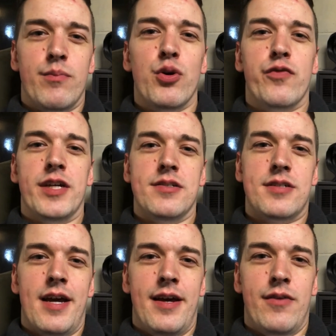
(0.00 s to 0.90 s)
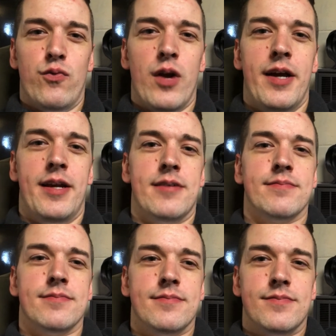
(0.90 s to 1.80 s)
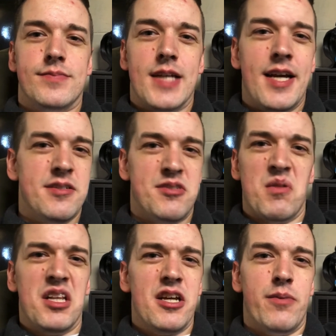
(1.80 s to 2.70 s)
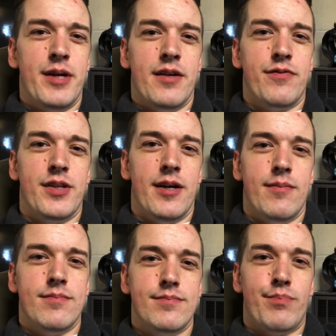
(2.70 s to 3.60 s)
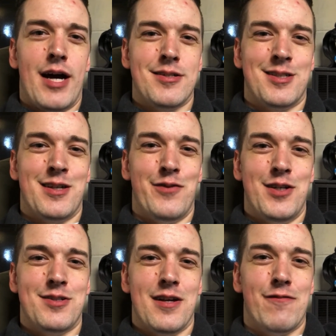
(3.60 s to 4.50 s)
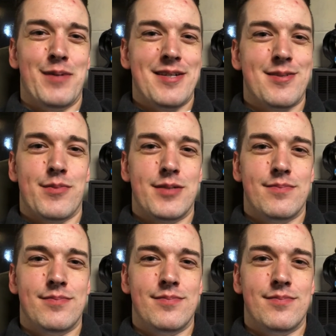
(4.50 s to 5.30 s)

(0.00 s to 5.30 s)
movies and writing and just a little bit of the positivity stuff because I'm a